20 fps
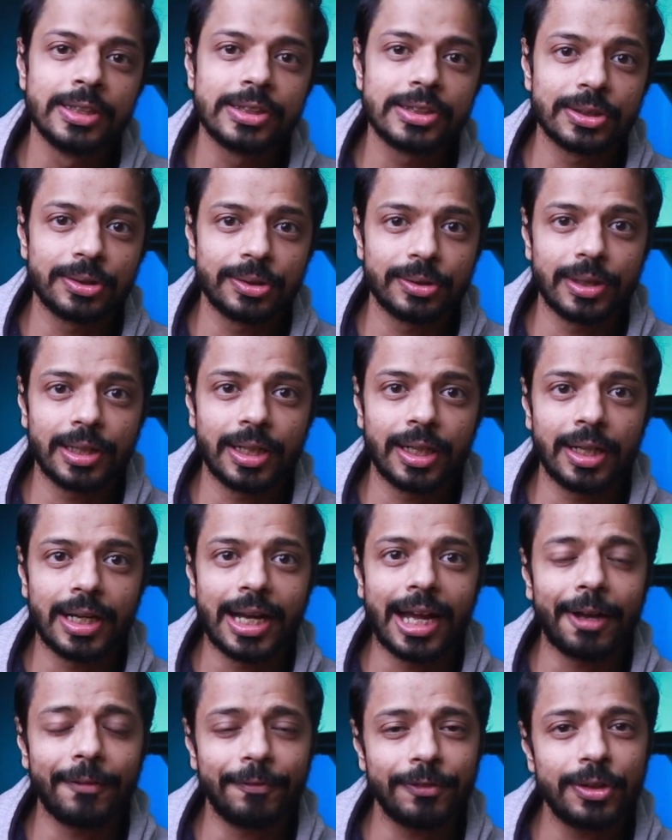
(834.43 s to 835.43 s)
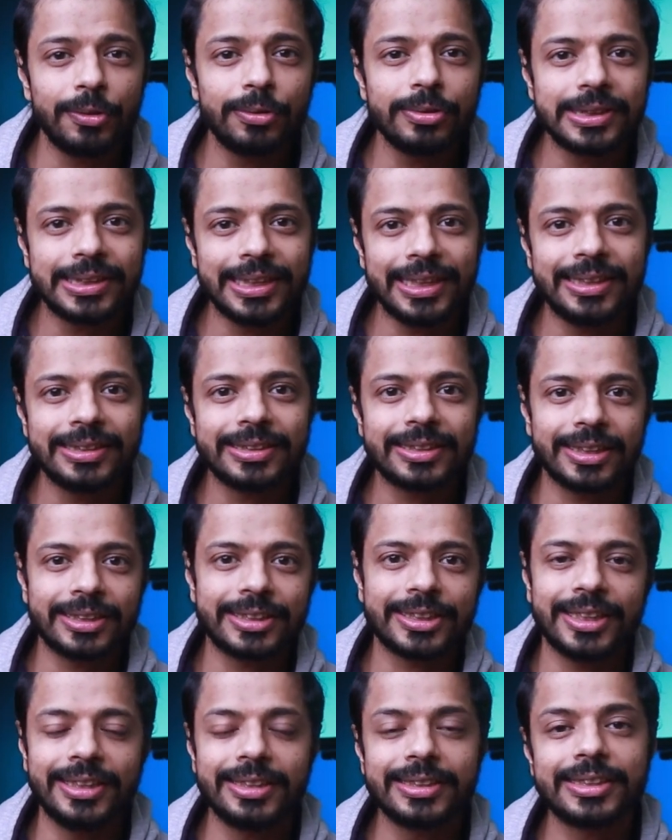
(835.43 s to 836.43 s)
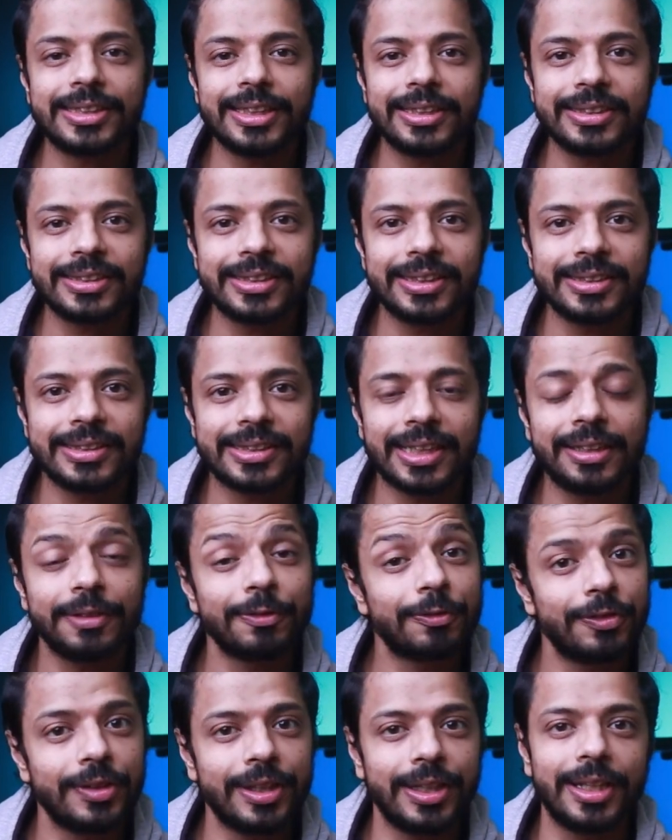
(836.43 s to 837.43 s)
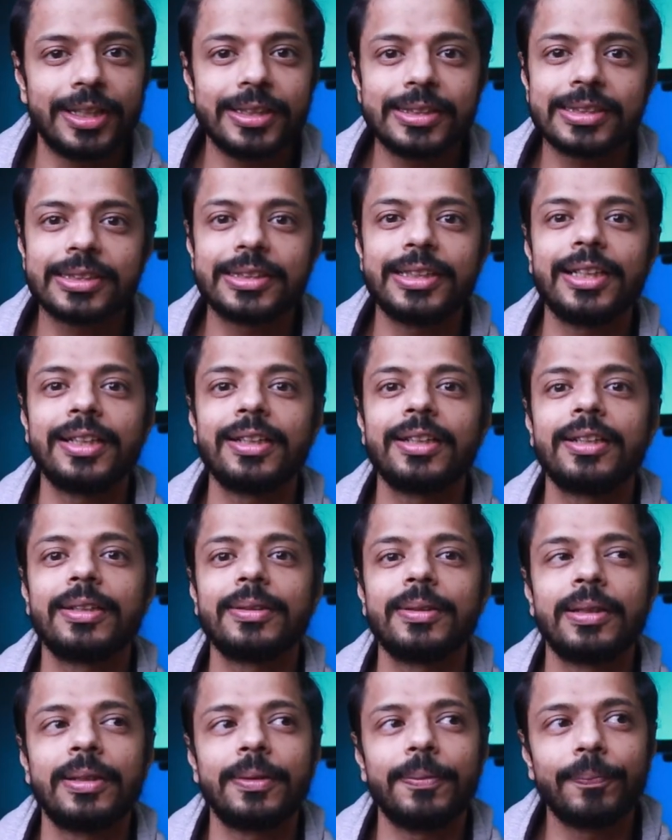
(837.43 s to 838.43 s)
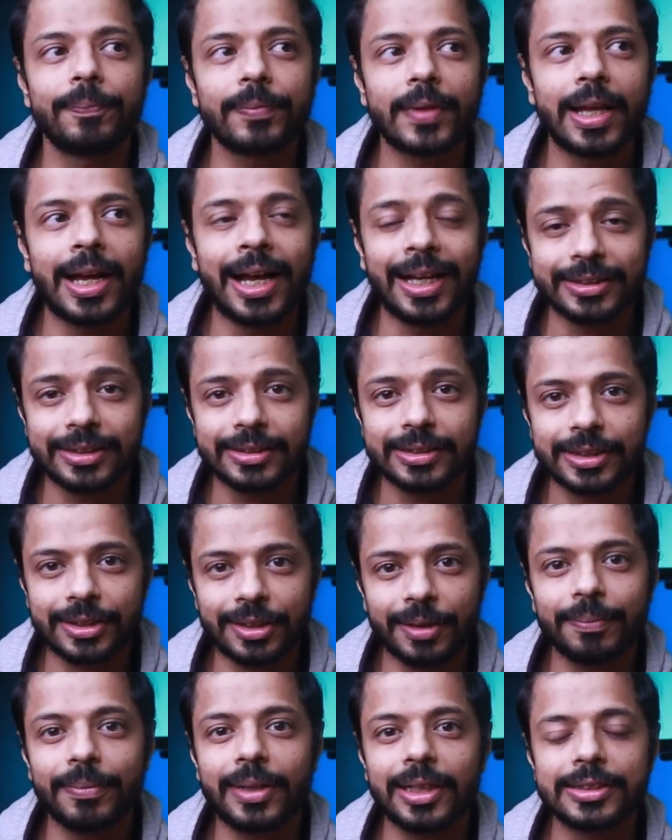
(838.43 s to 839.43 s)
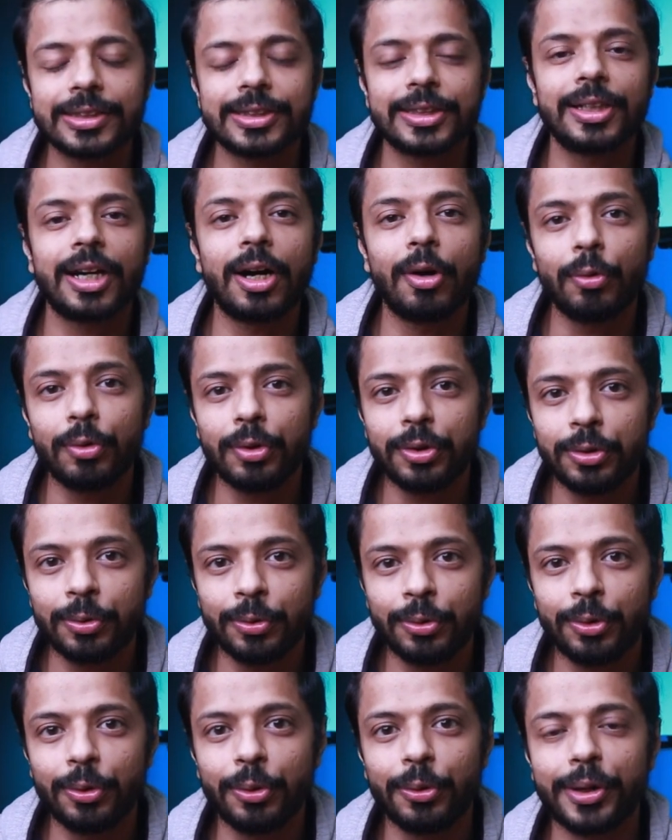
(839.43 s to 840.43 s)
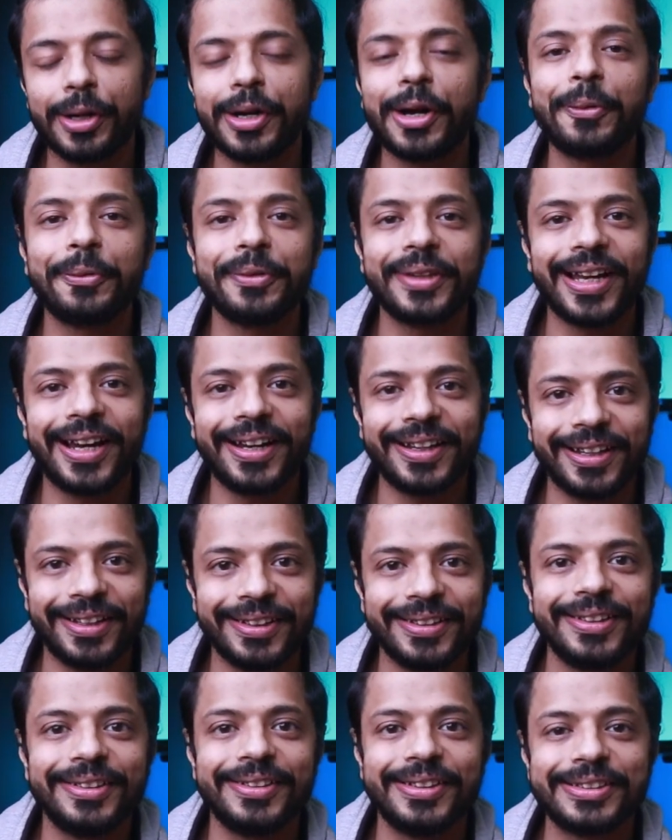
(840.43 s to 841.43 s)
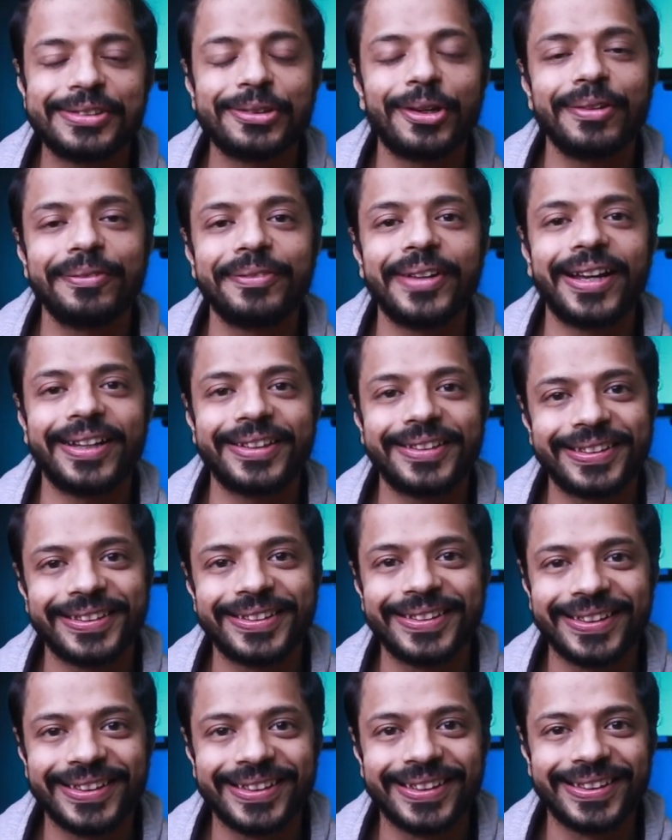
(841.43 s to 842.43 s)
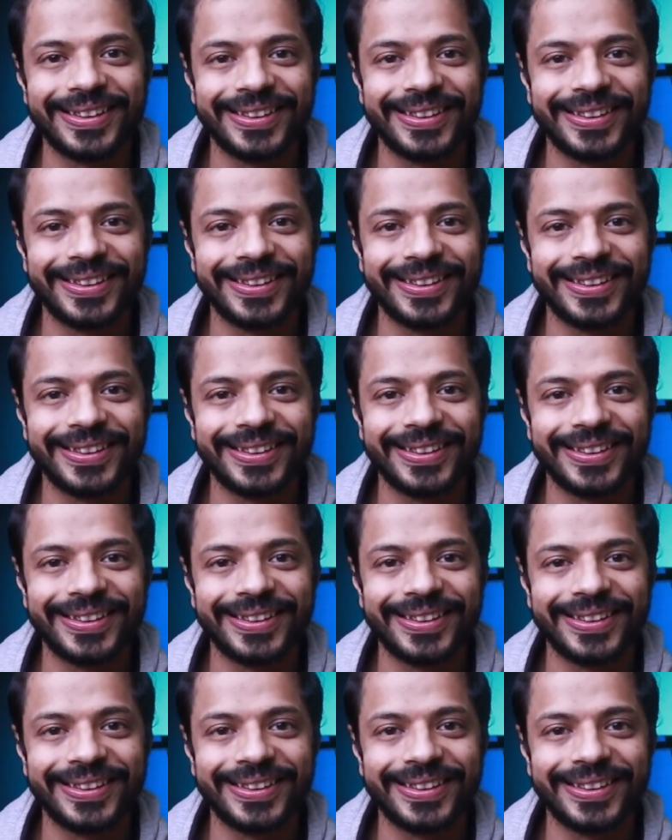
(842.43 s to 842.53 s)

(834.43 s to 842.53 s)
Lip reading: So have you seen such instances? And if yes, then as a Scrum Master, how do you go around that and resolve that?